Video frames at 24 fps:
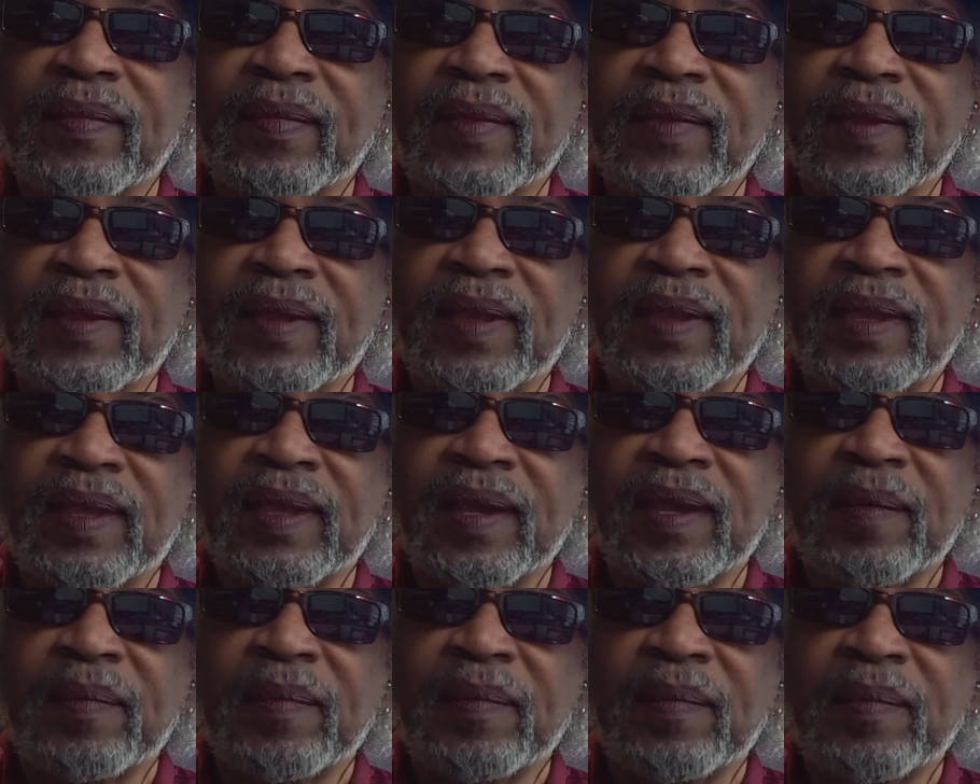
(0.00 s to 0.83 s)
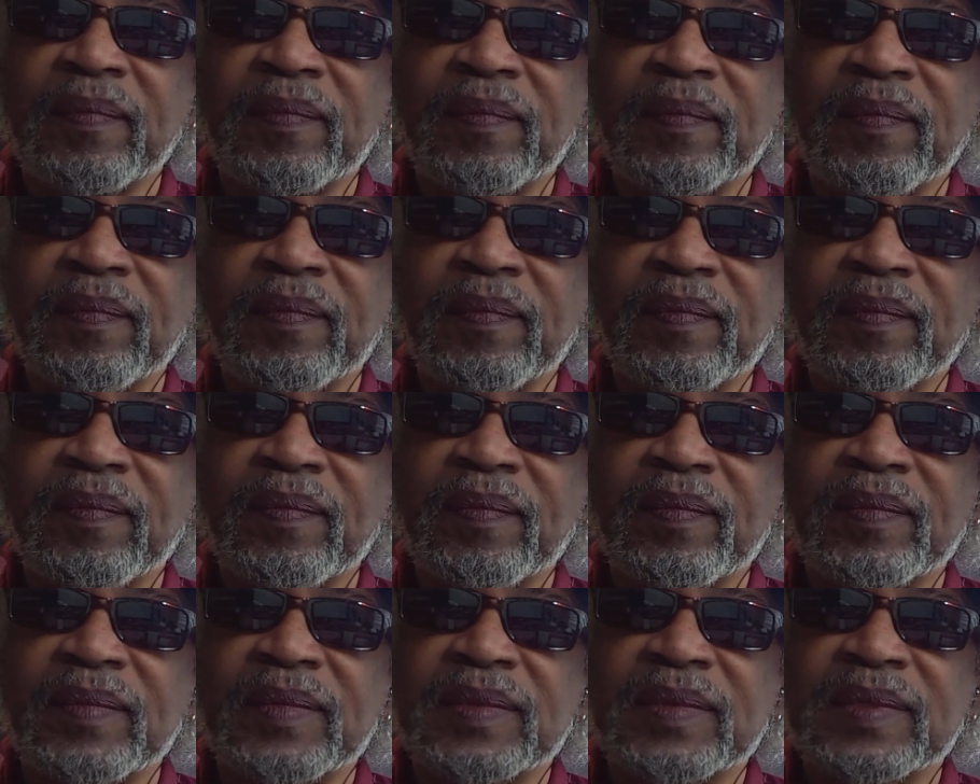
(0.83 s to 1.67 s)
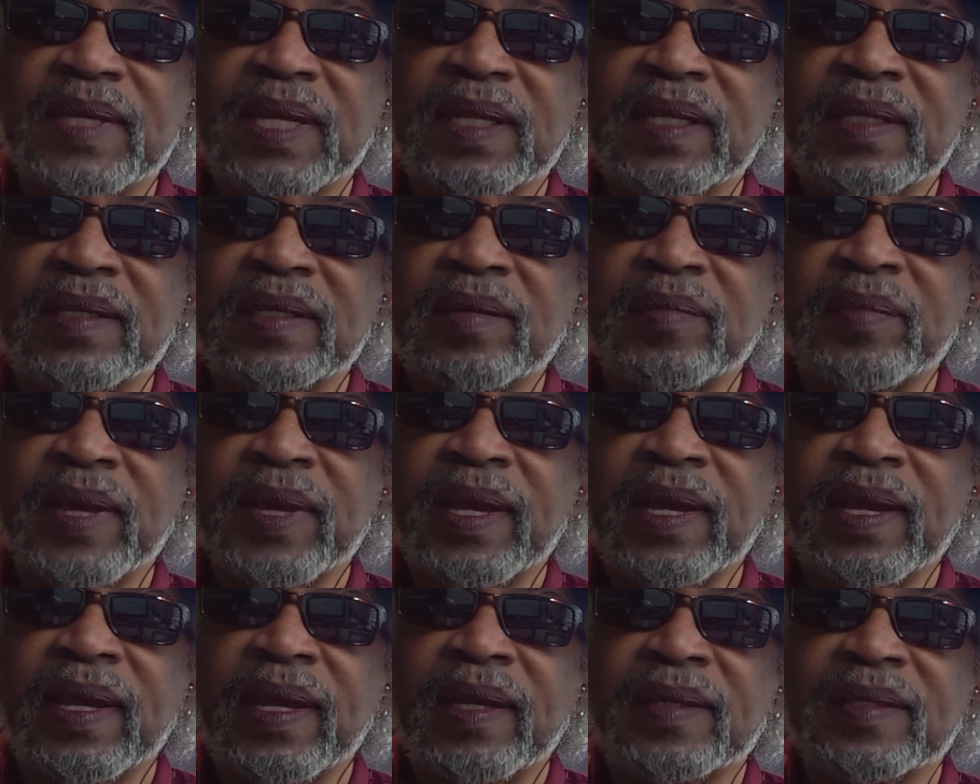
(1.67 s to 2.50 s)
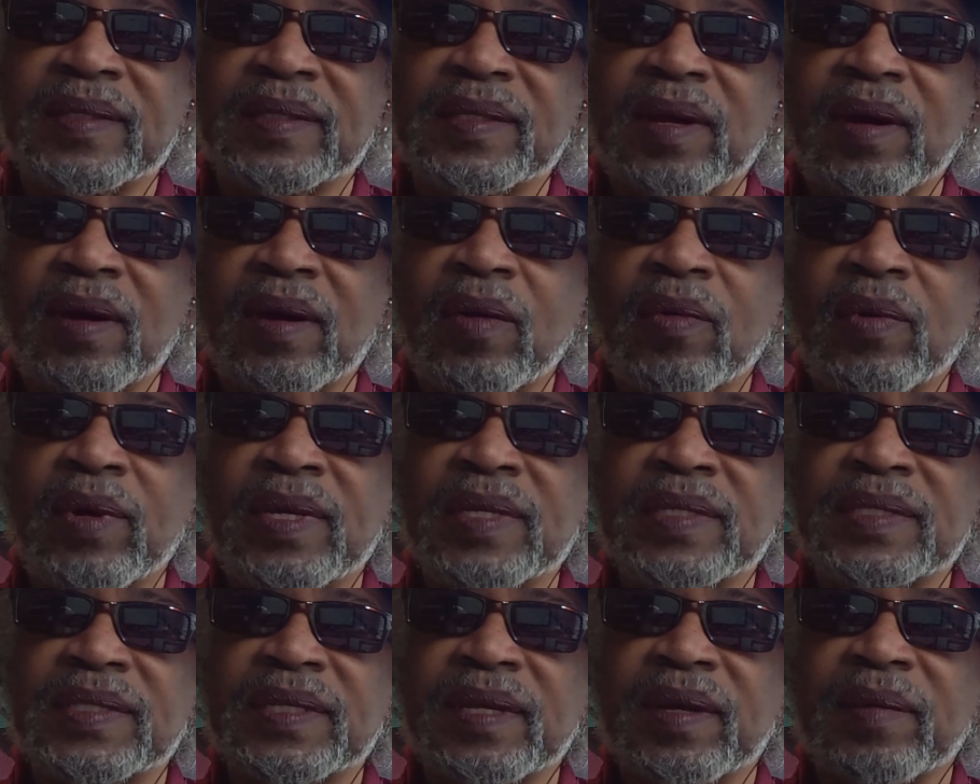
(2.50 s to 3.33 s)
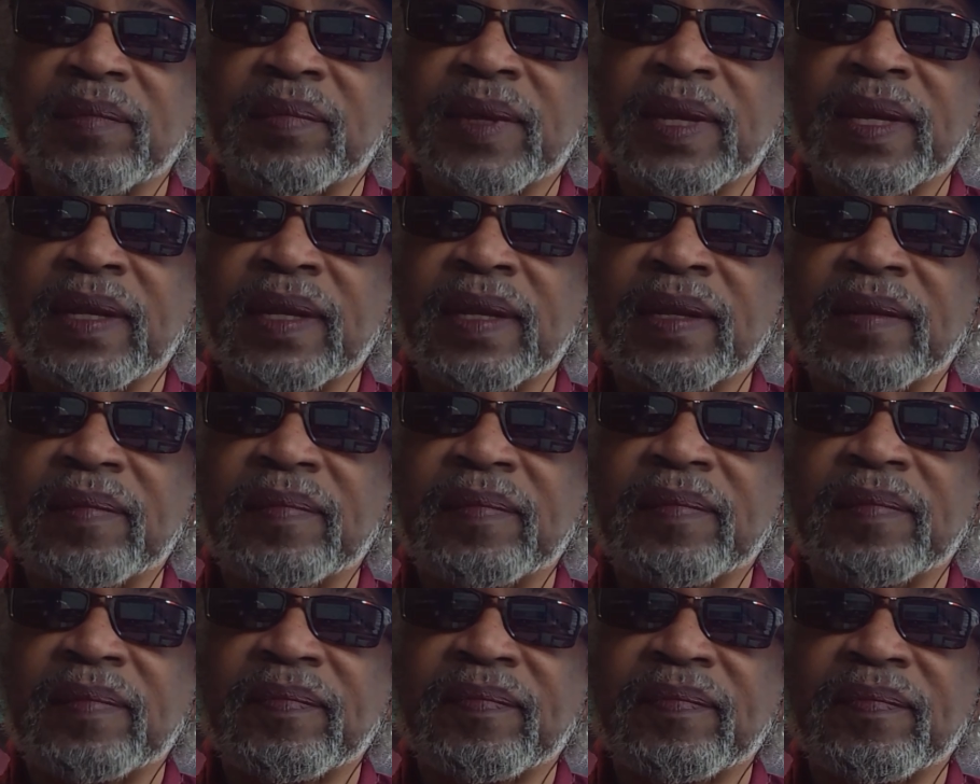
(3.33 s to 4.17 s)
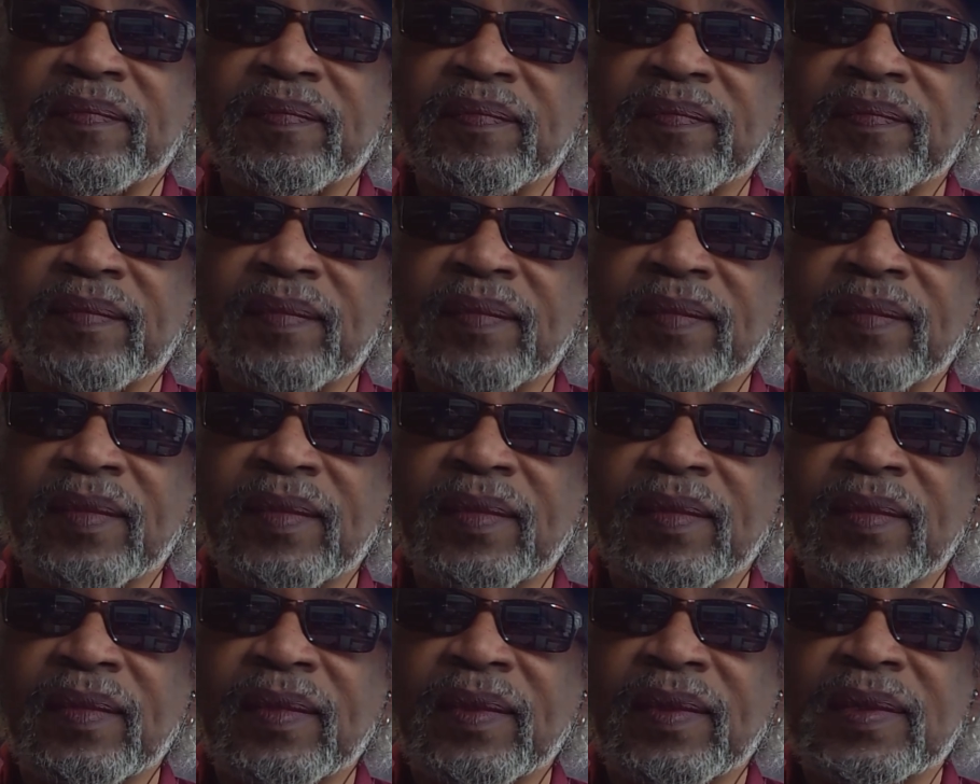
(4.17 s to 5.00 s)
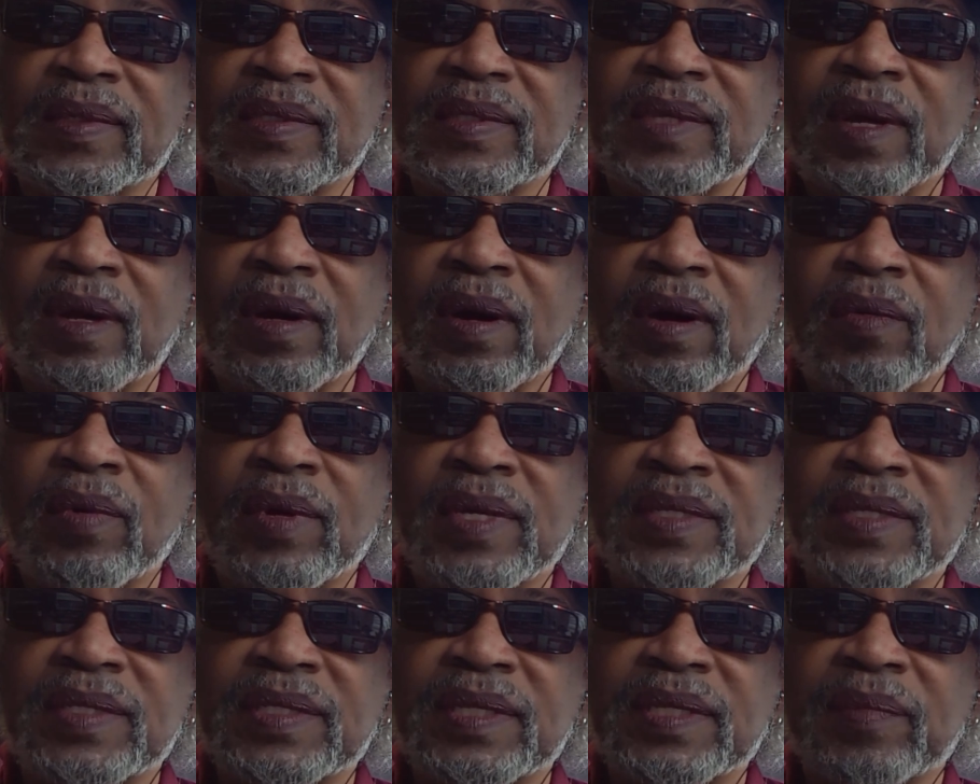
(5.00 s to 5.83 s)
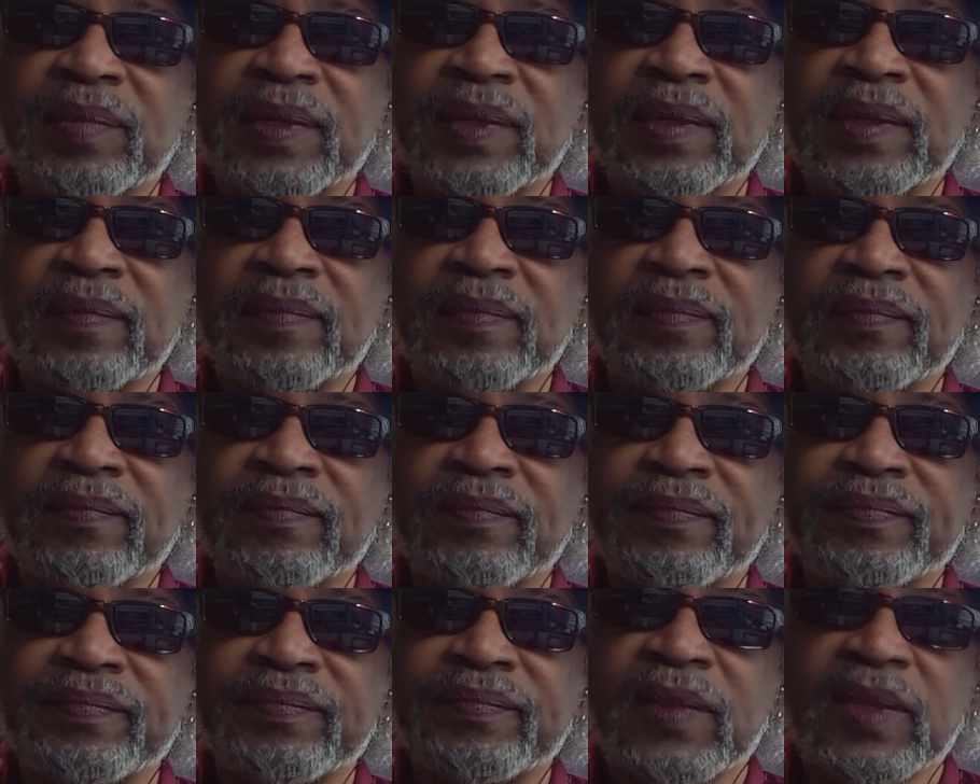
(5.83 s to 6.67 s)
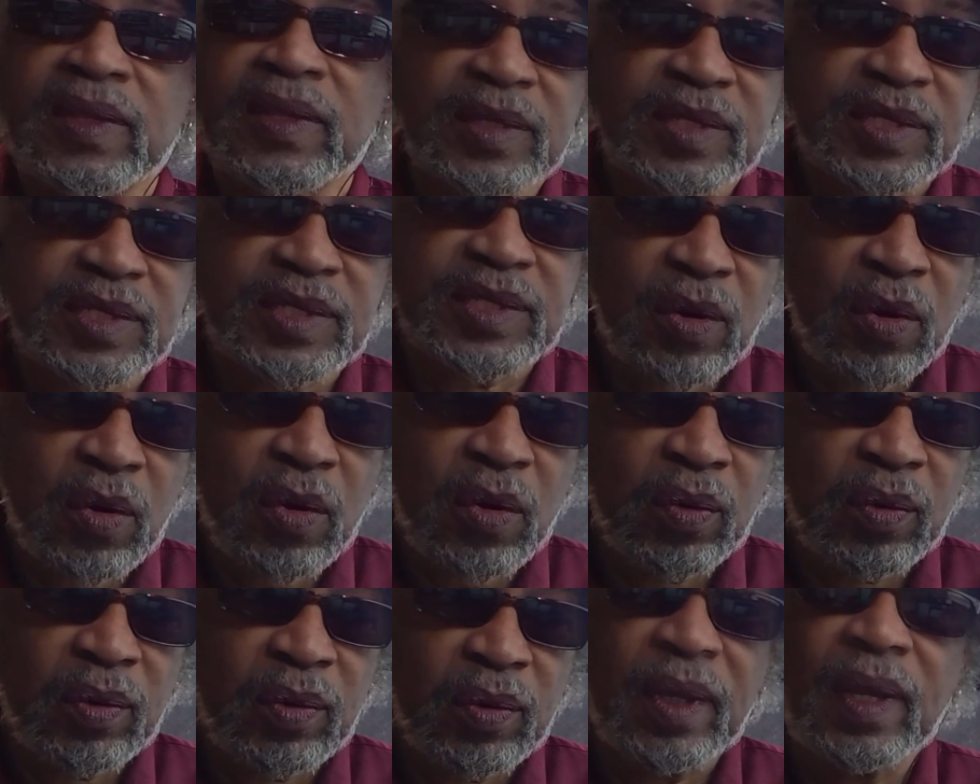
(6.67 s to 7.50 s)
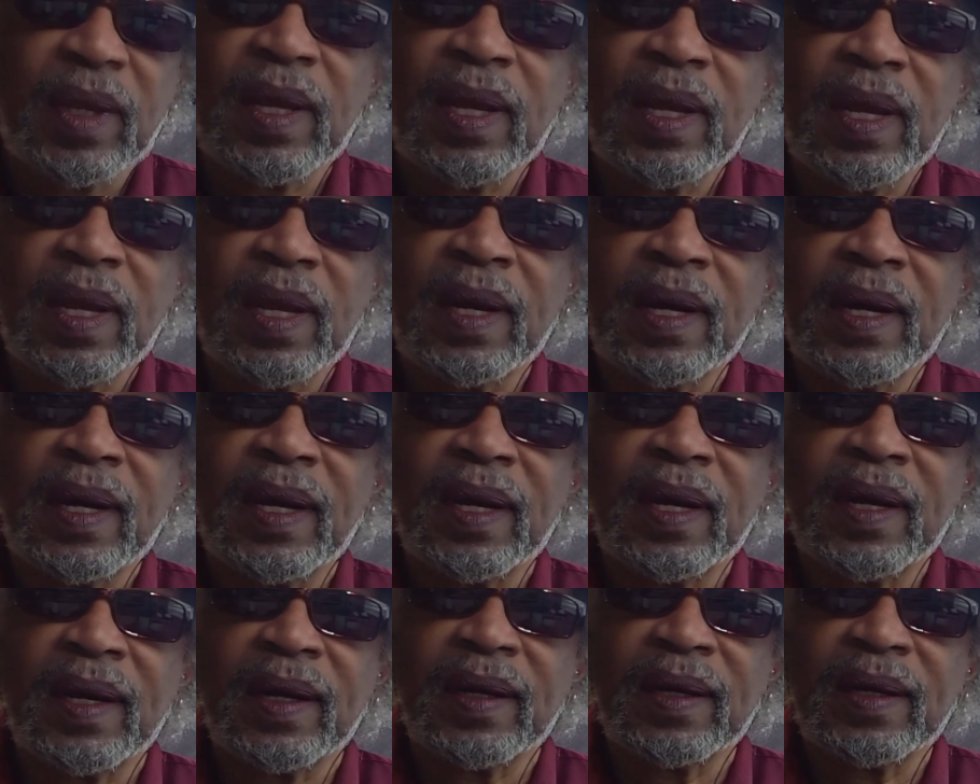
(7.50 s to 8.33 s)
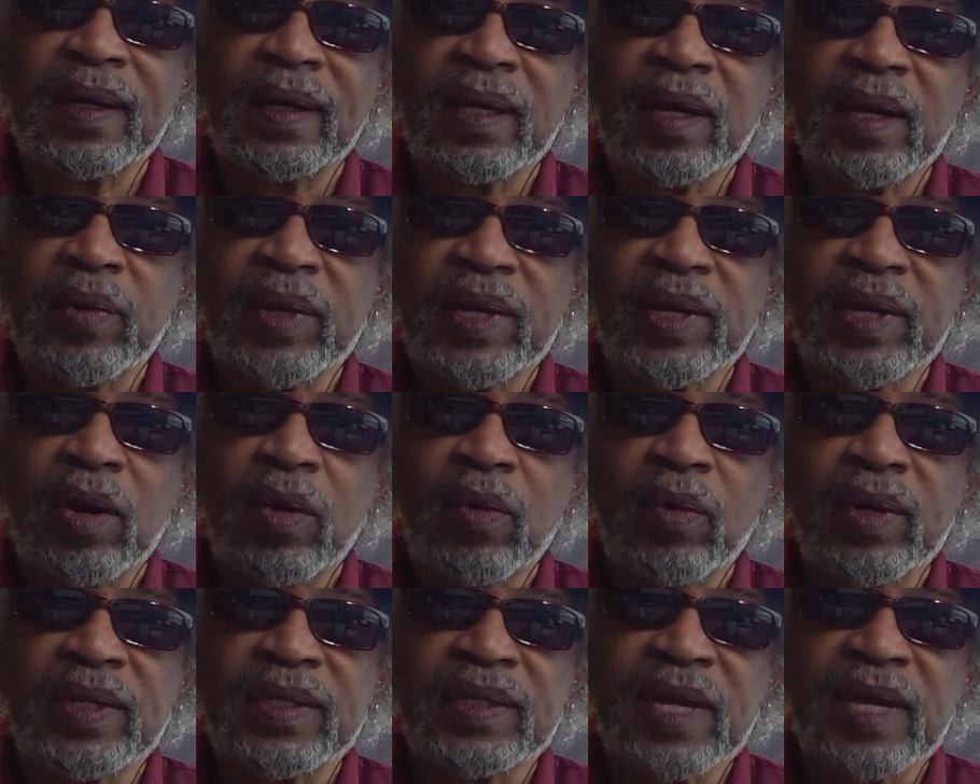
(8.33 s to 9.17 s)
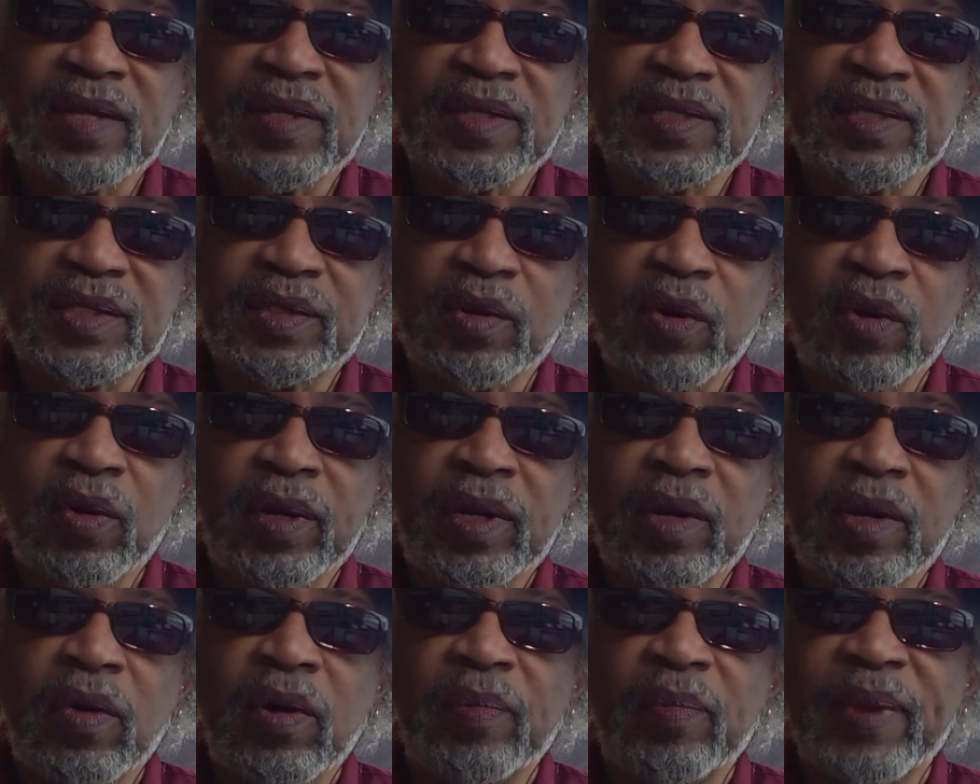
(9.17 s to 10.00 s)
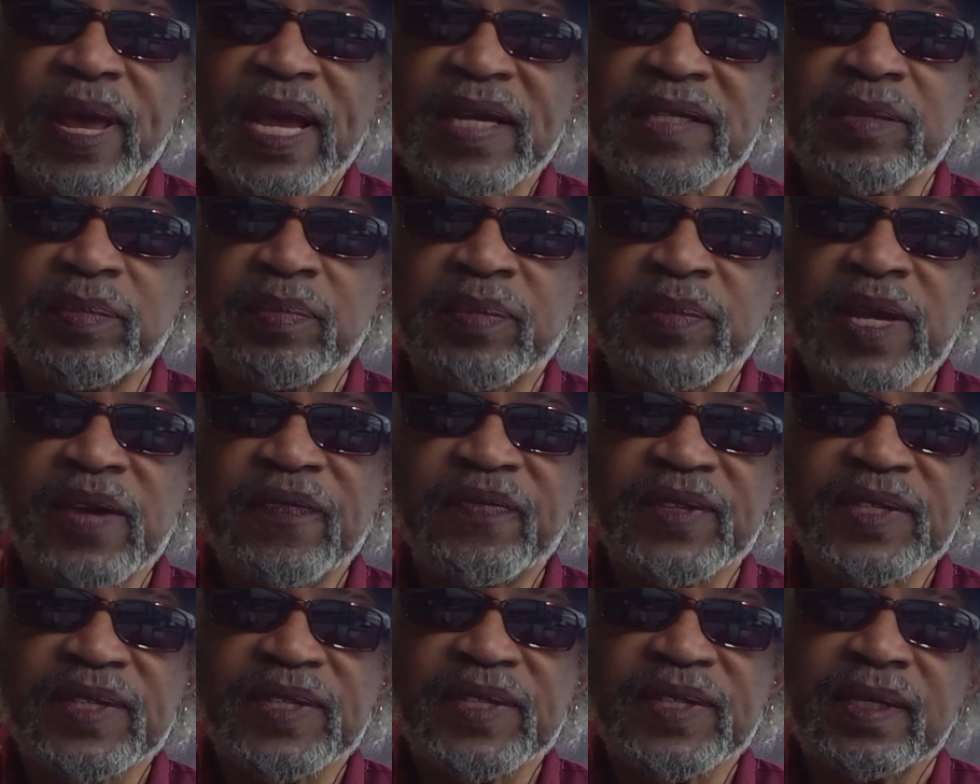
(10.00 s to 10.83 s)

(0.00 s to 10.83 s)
Yep. I'm telling you, man, it's always something, ain't it? It's always something. So here we go with another story going back to Memphis.